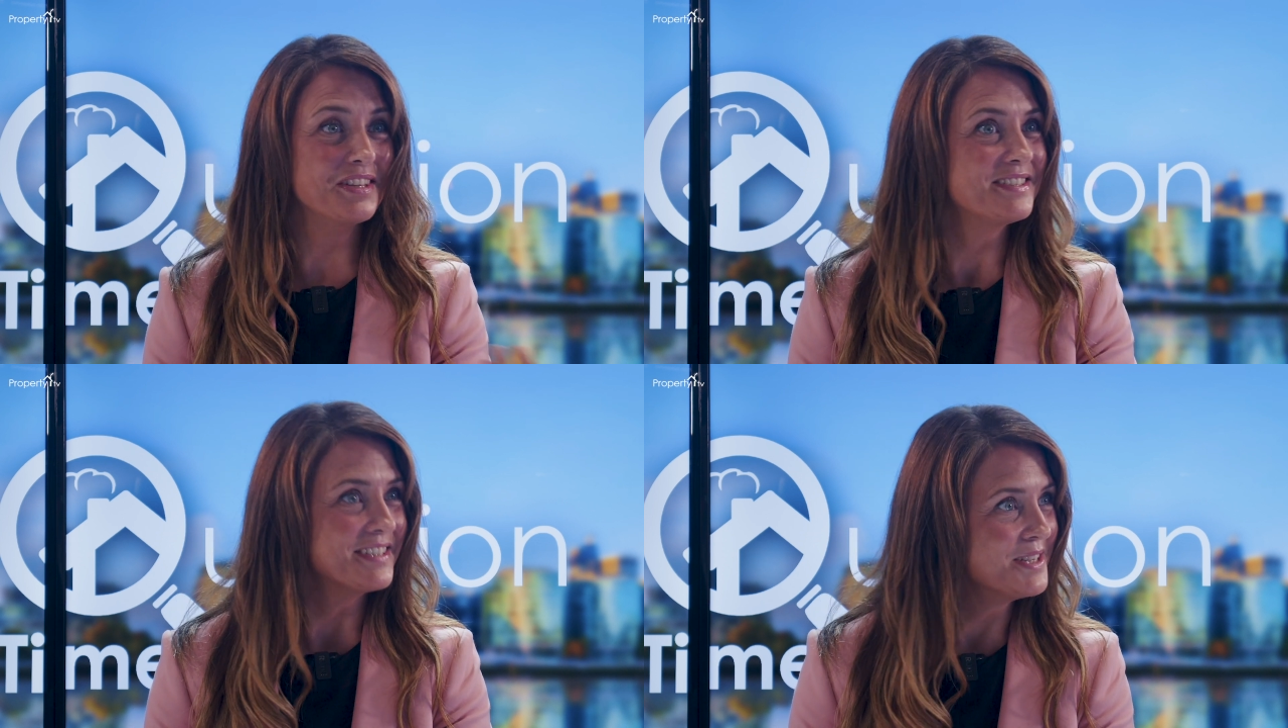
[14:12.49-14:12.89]

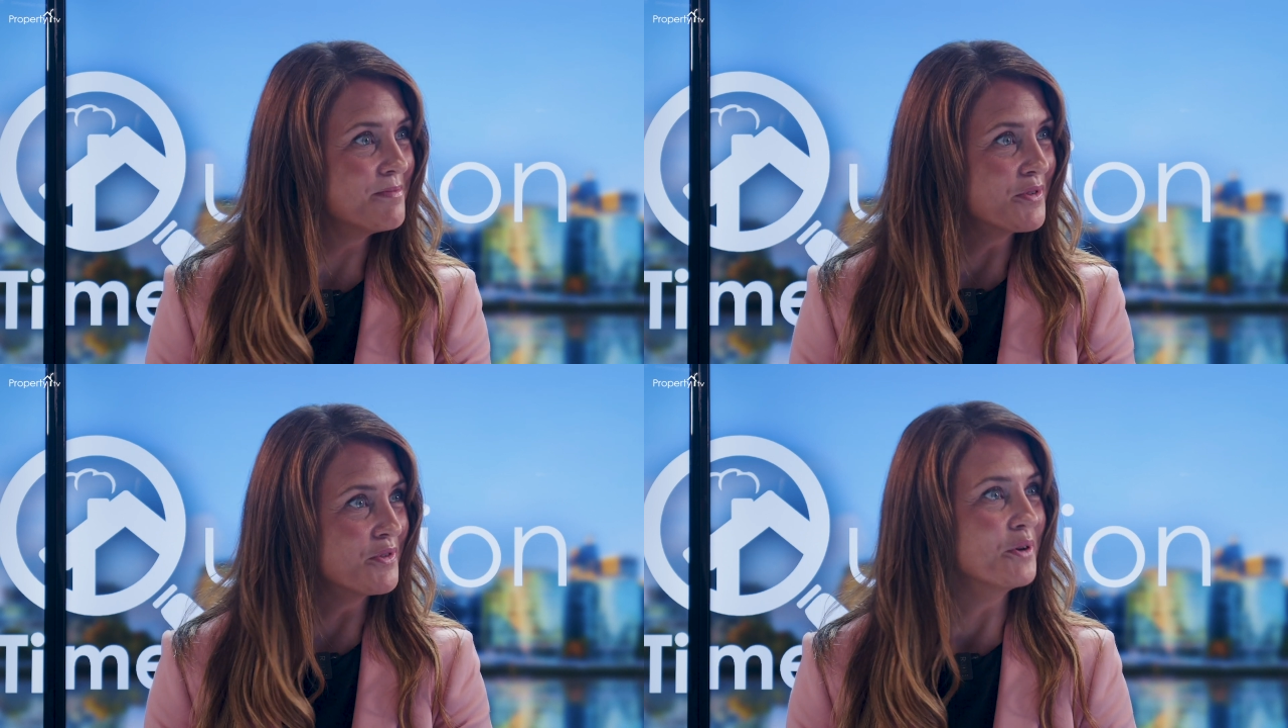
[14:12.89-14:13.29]

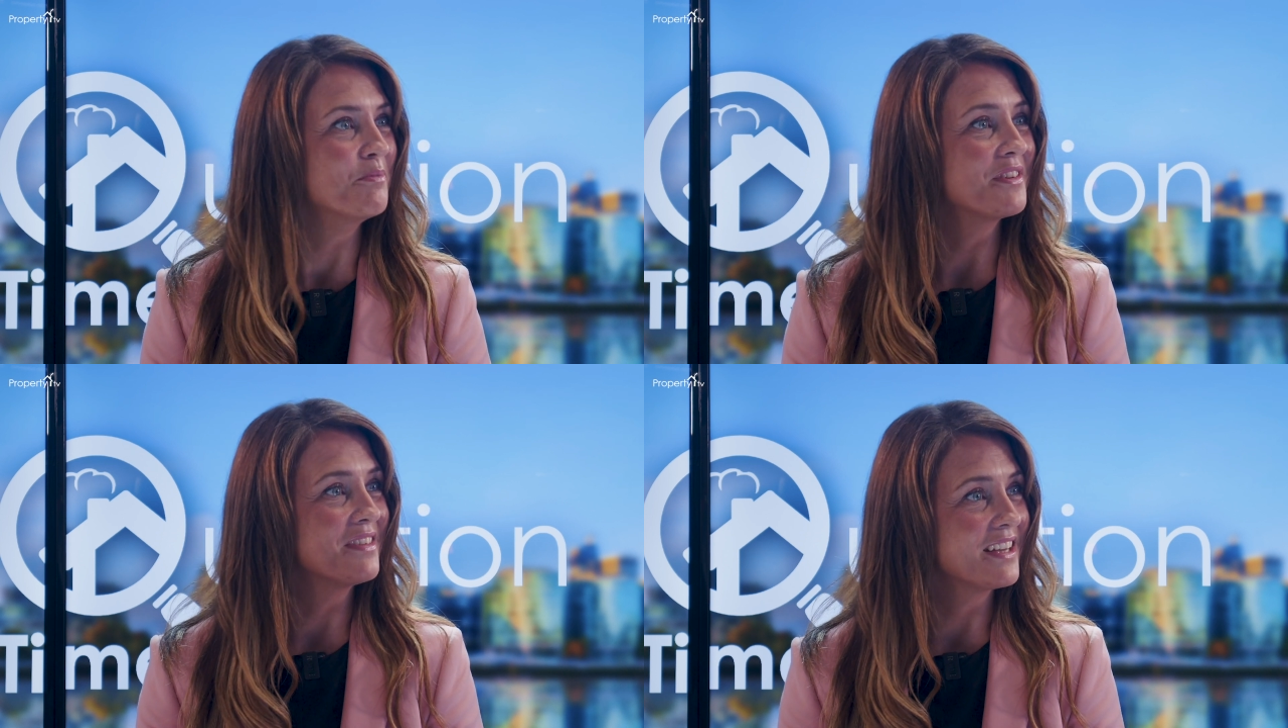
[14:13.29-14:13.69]
cinema
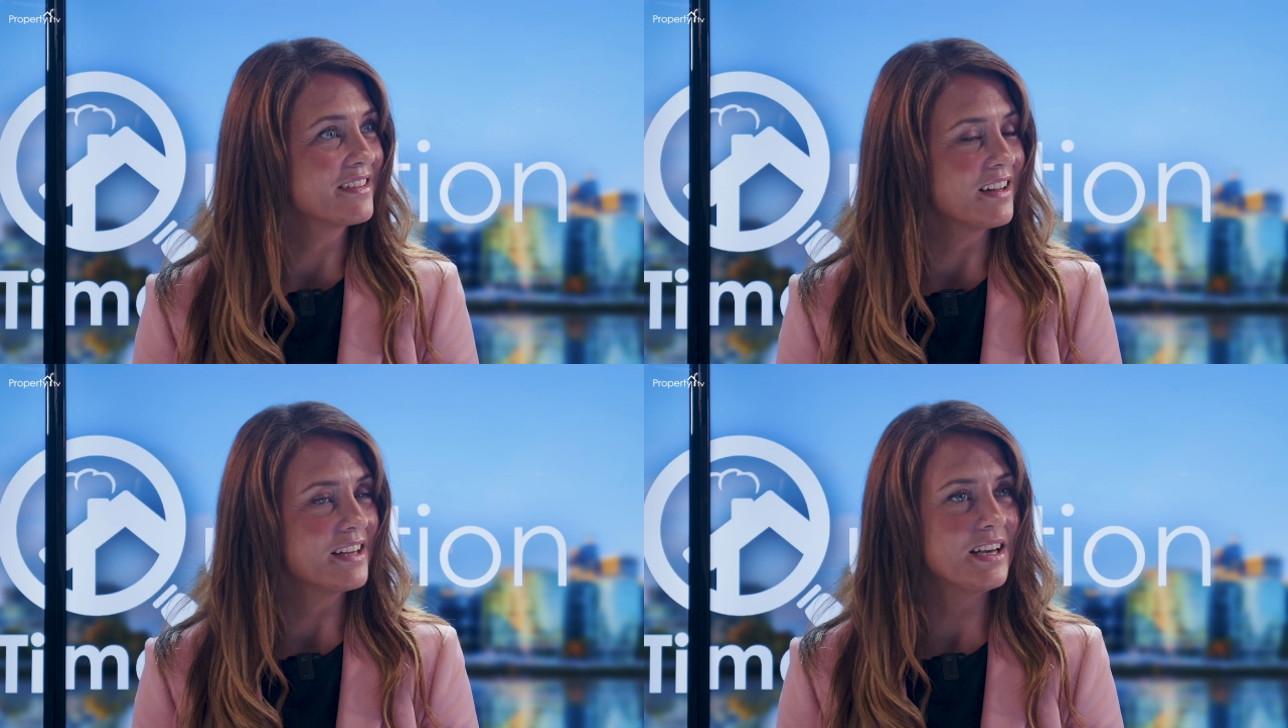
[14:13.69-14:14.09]
rooms and
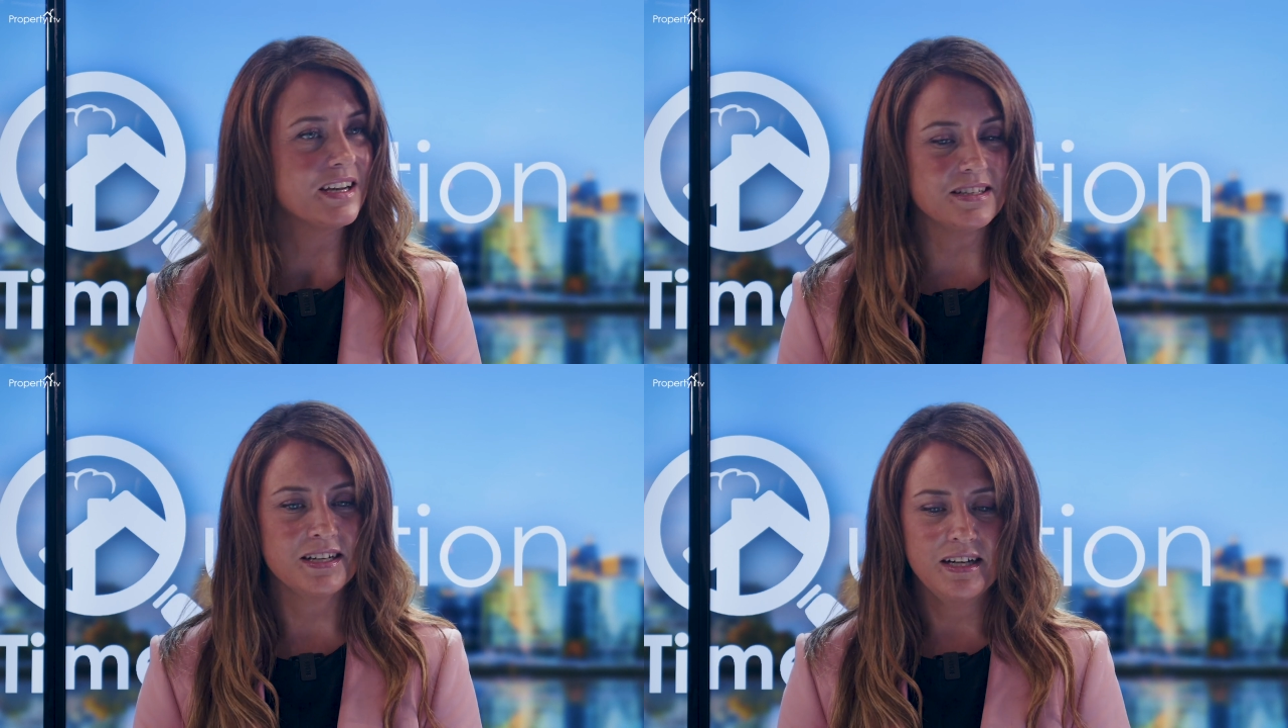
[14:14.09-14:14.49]
things like
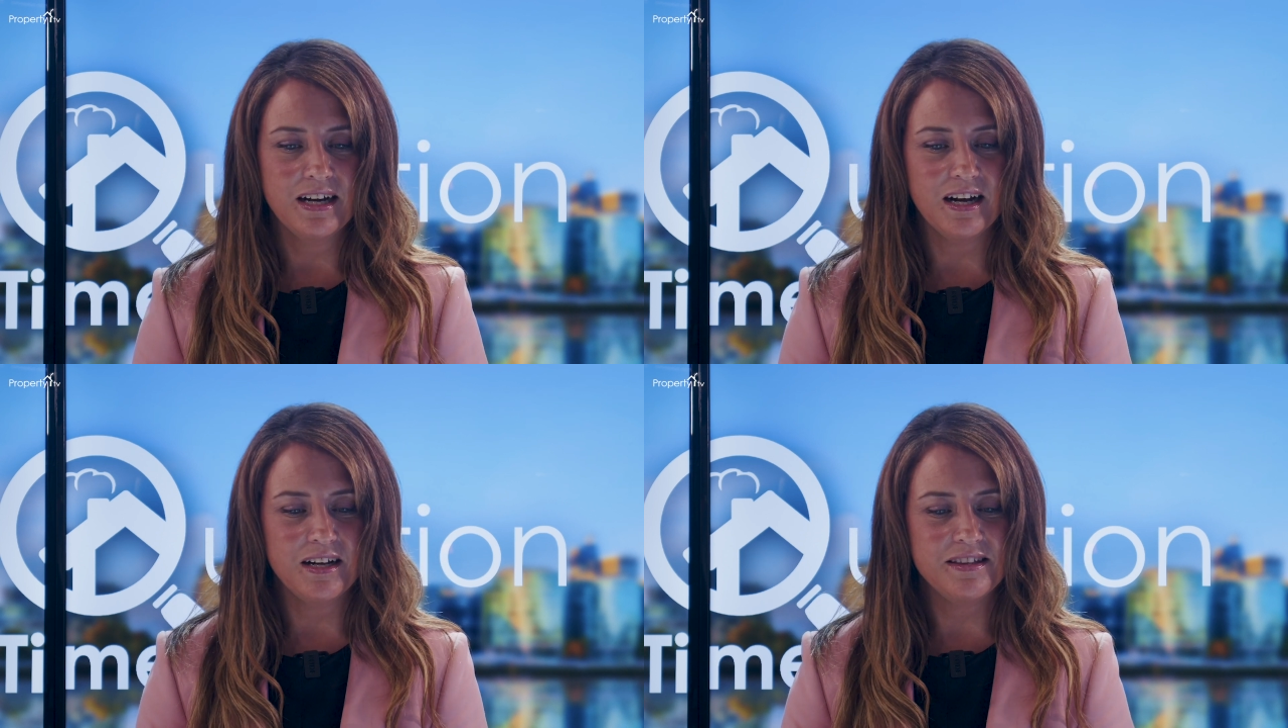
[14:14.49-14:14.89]
that.
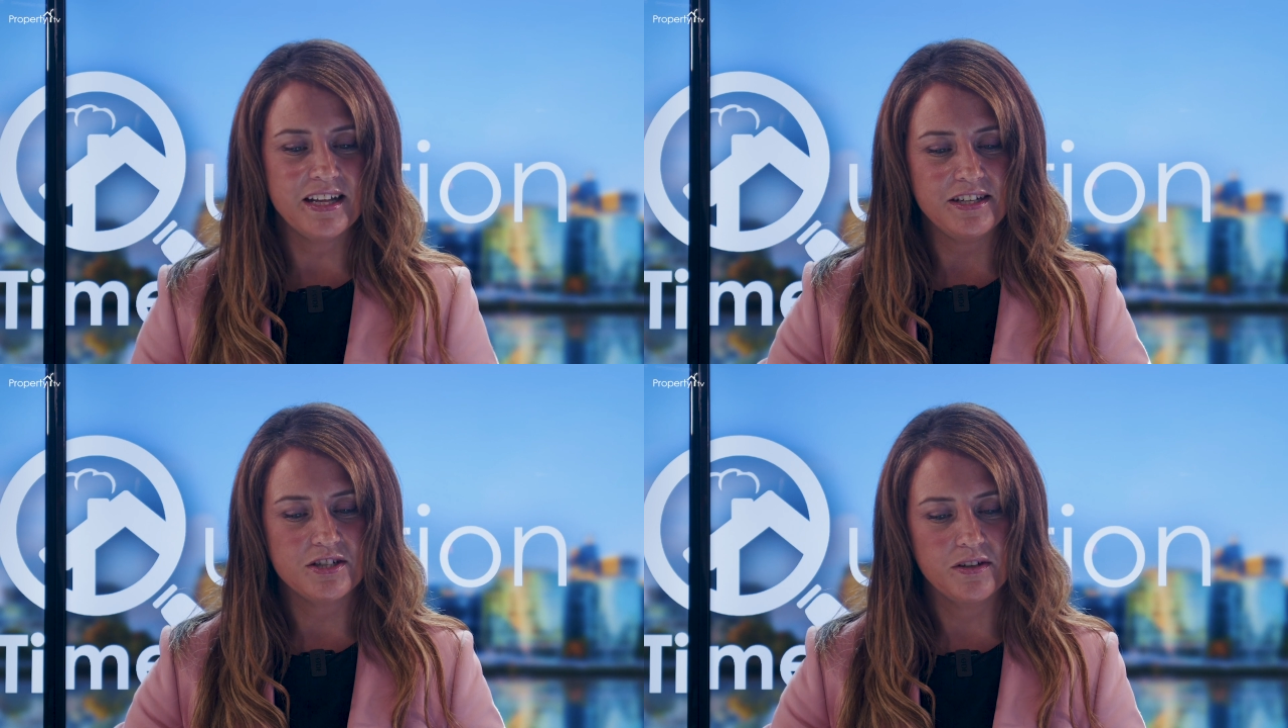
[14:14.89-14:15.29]
And
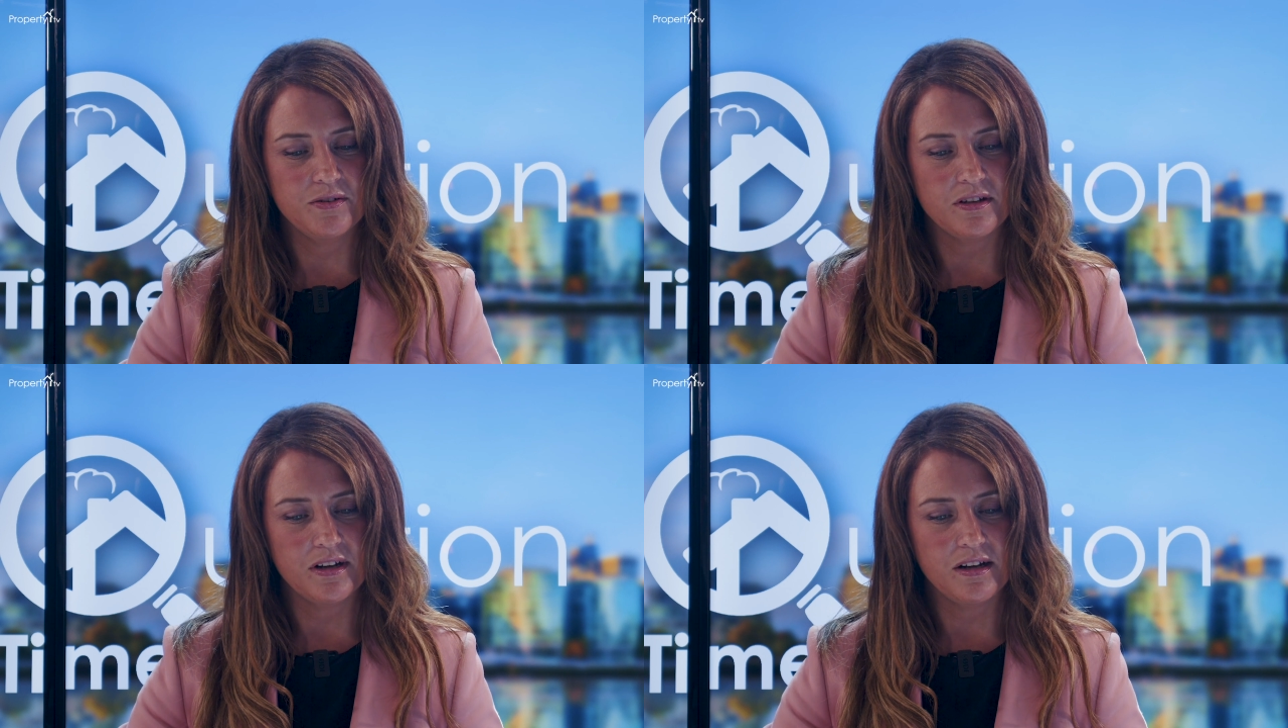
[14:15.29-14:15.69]
they don't,